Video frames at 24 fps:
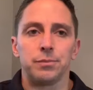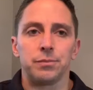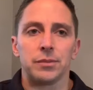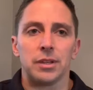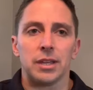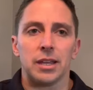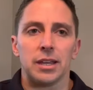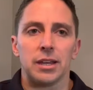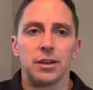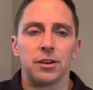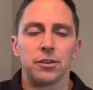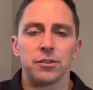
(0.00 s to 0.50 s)

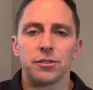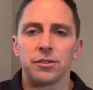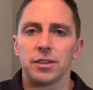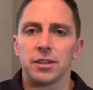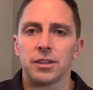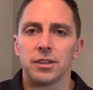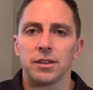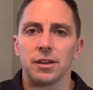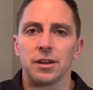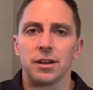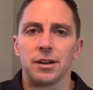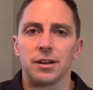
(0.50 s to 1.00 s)
Here's
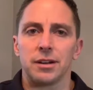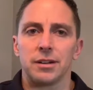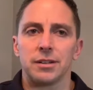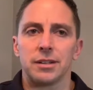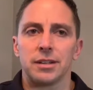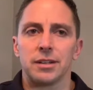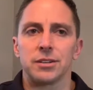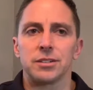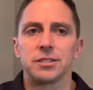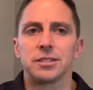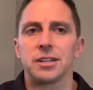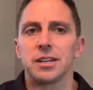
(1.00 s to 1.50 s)

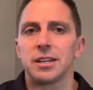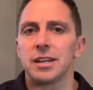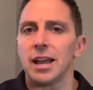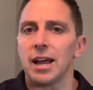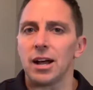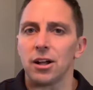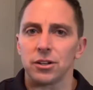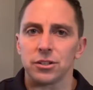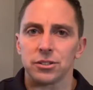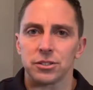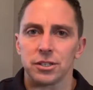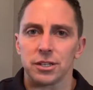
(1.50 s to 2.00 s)
an
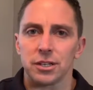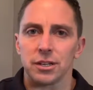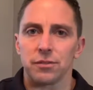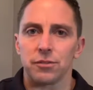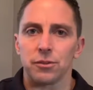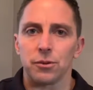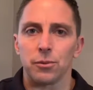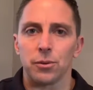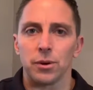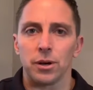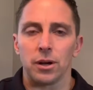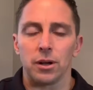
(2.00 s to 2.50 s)
analogy, if
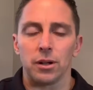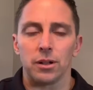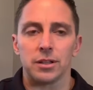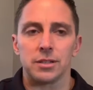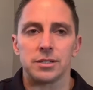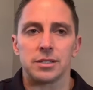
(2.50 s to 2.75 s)
you will,